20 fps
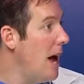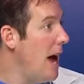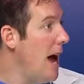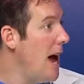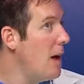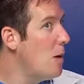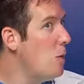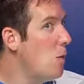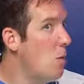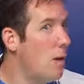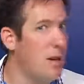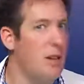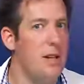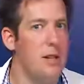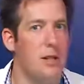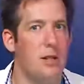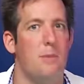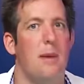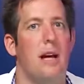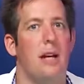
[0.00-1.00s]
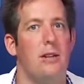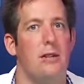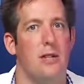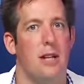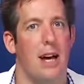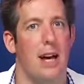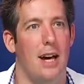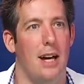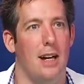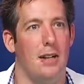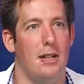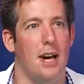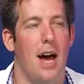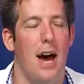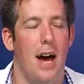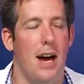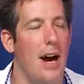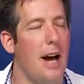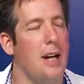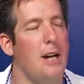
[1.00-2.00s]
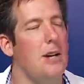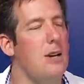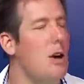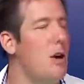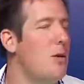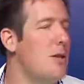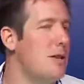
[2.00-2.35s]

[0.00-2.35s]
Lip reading: And one of the smells is, and I know